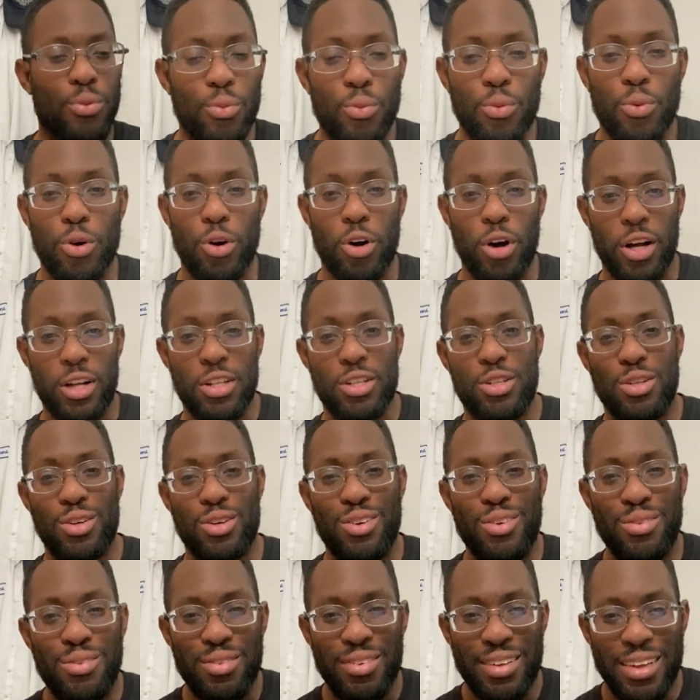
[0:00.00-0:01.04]
we're going
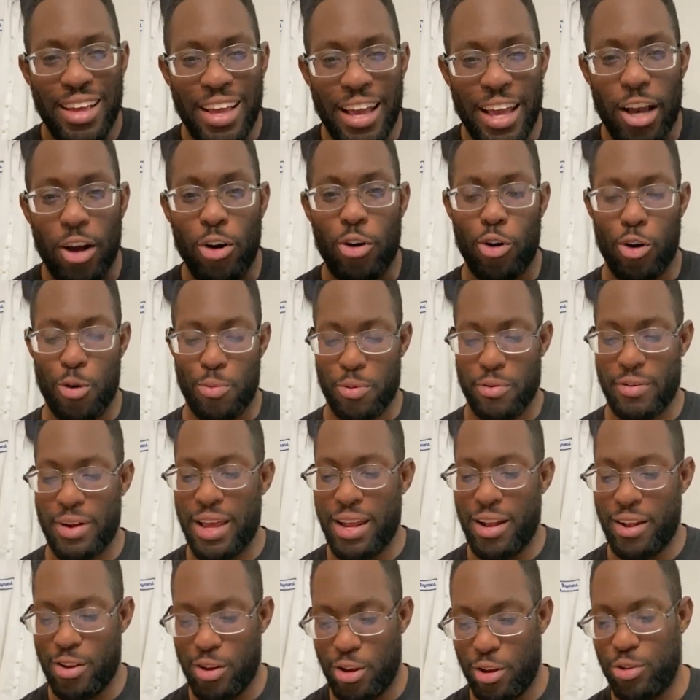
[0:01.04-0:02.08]
to
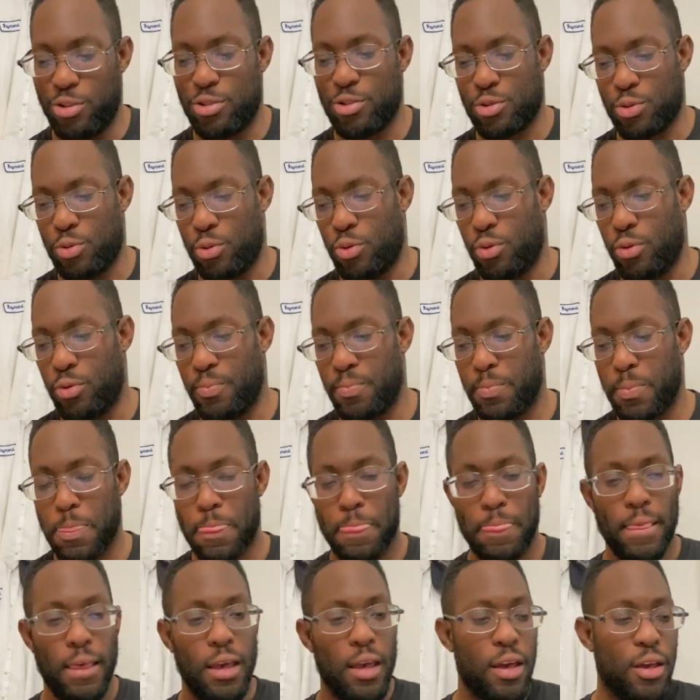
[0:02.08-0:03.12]
incorporate new school.
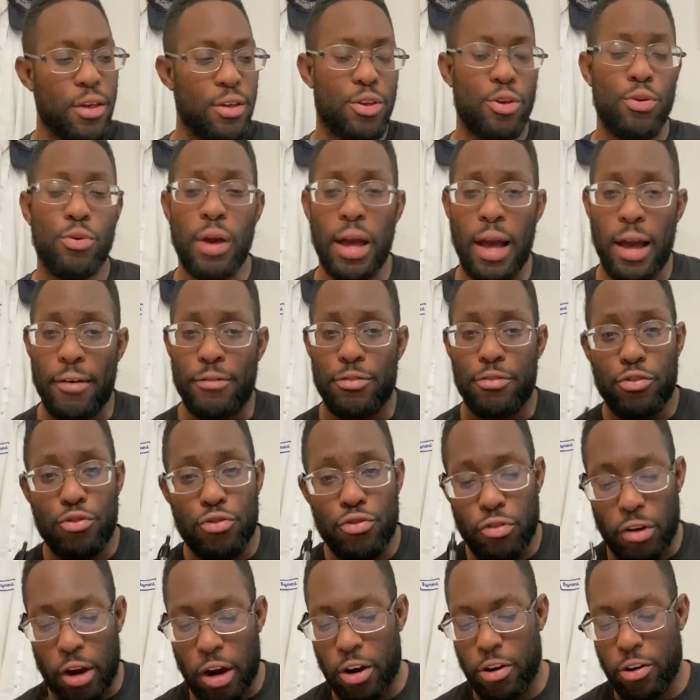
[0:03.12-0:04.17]
You have
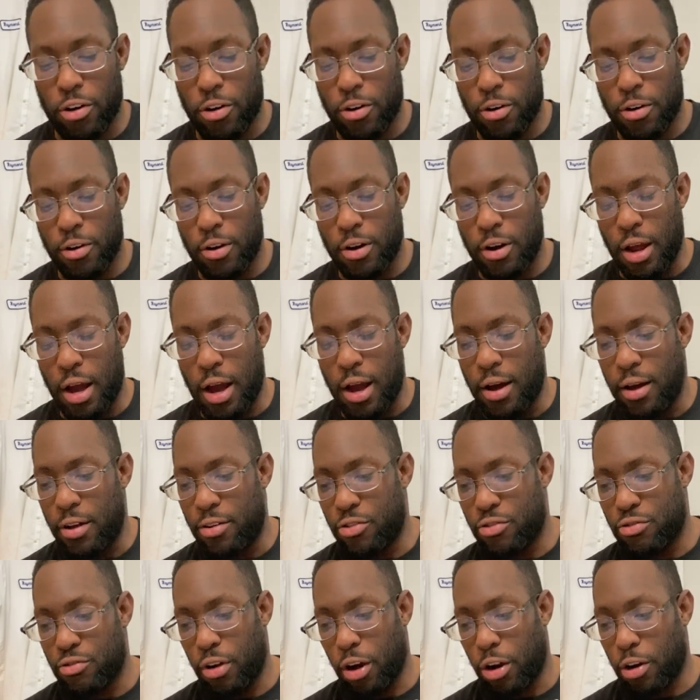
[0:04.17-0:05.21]
Trucker
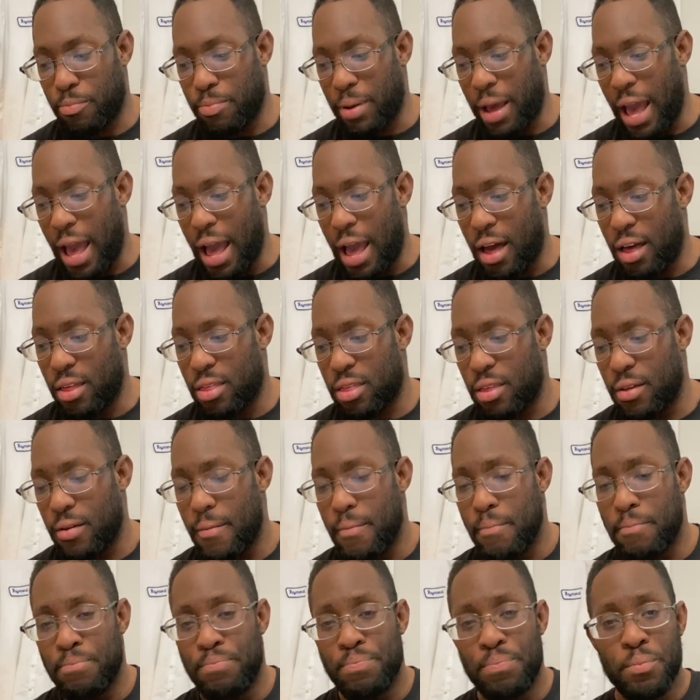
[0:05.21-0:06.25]
Path,
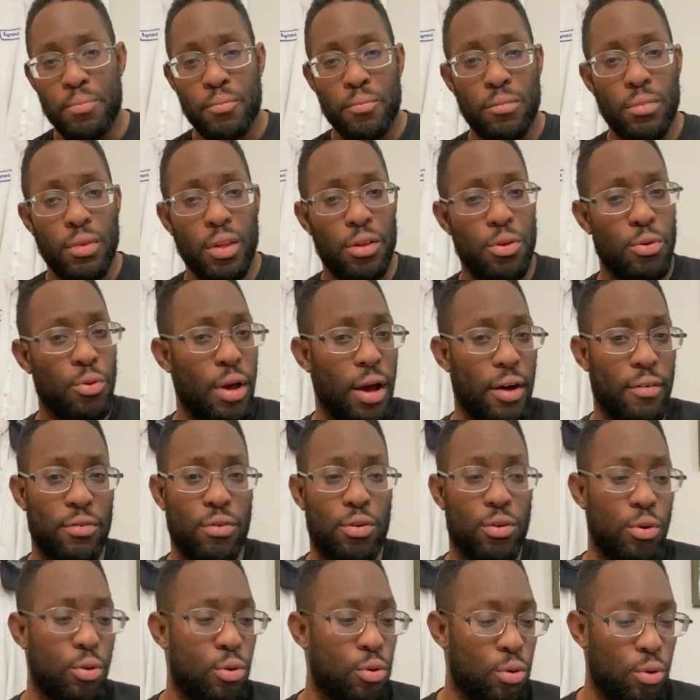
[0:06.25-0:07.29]
you have
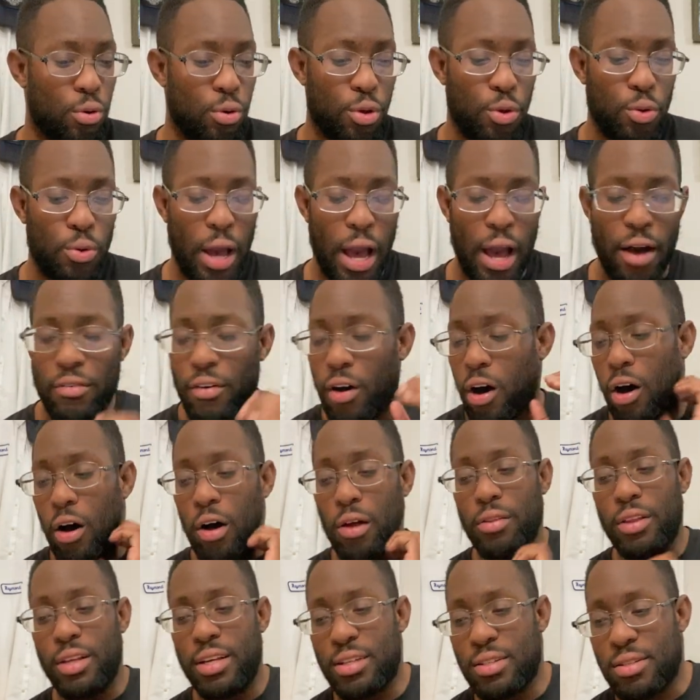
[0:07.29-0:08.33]
Google, you have
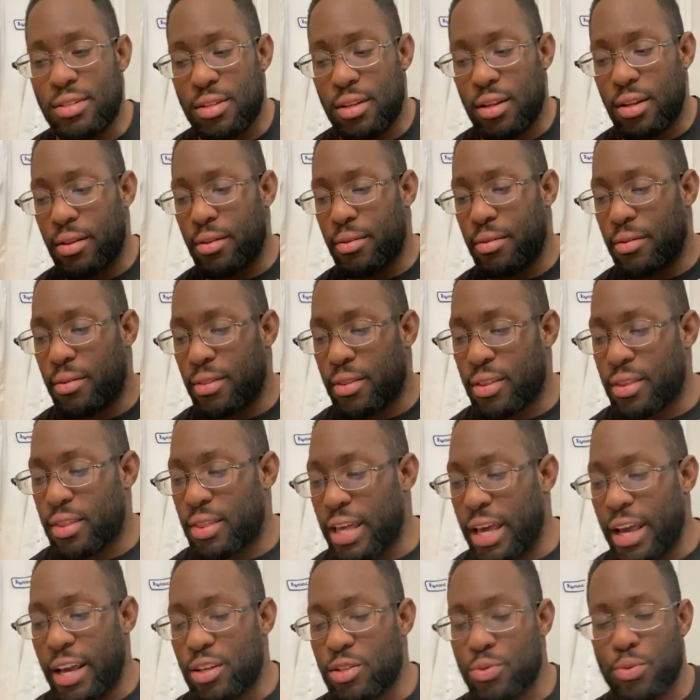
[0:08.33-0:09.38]
all these
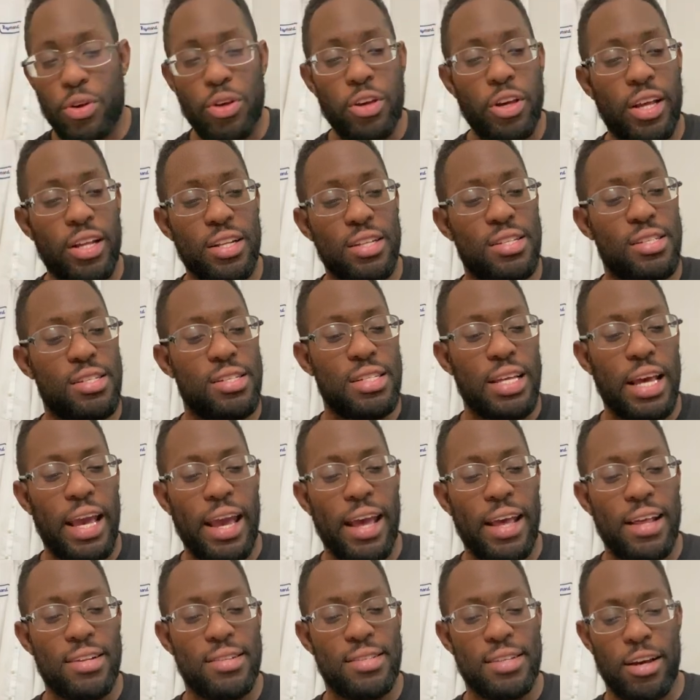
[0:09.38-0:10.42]
things where you can
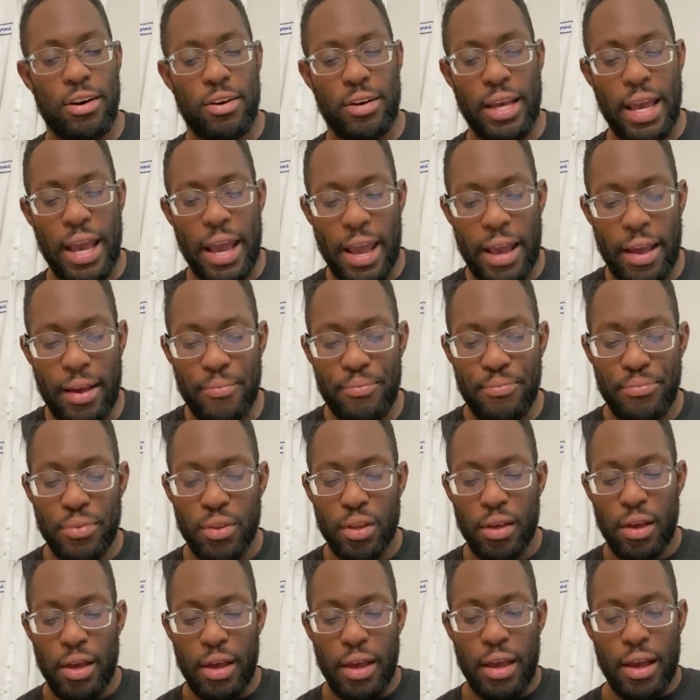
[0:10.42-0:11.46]
sit and say, okay,
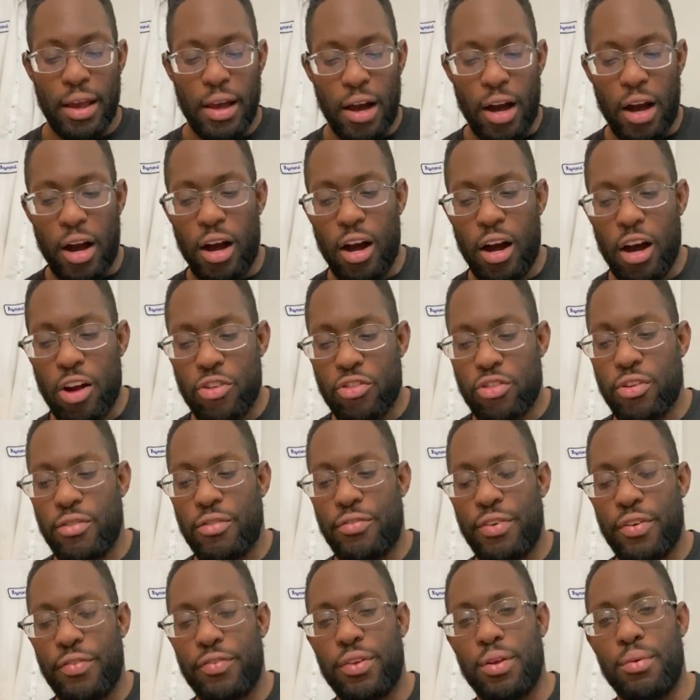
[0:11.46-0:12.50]

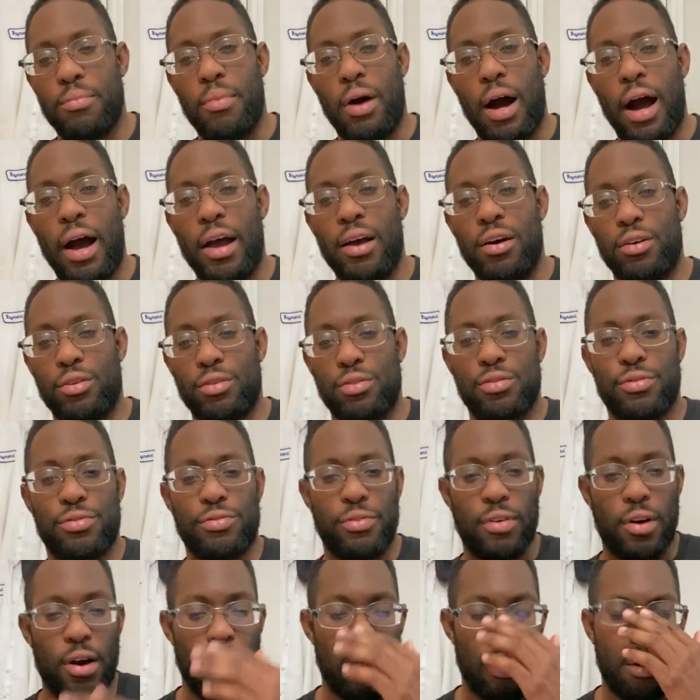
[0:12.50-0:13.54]
150 miles
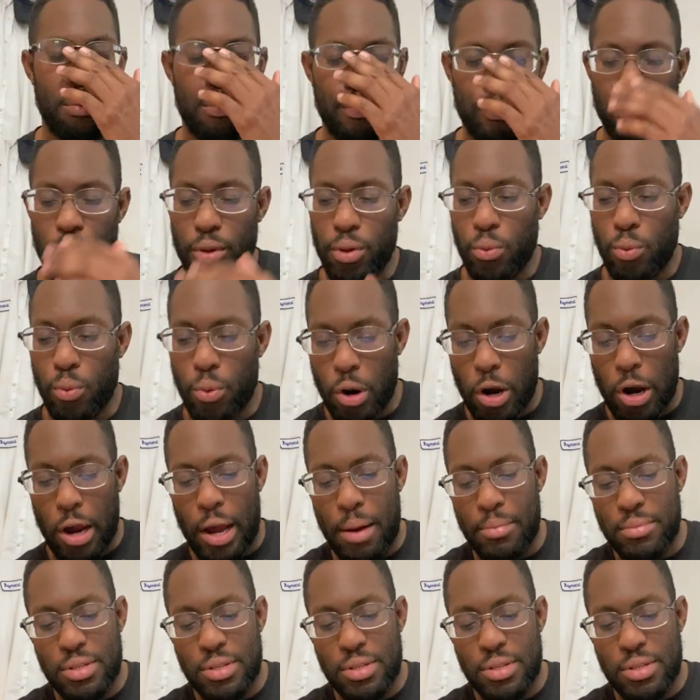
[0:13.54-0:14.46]
from where I'm